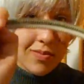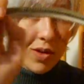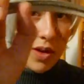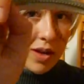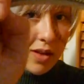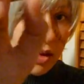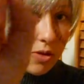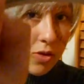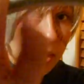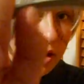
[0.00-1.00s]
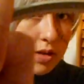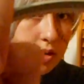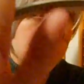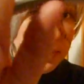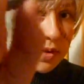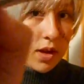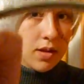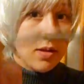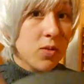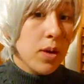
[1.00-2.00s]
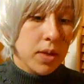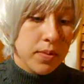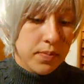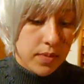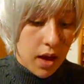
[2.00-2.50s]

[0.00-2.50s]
you can hear that little noise. That's the rubber,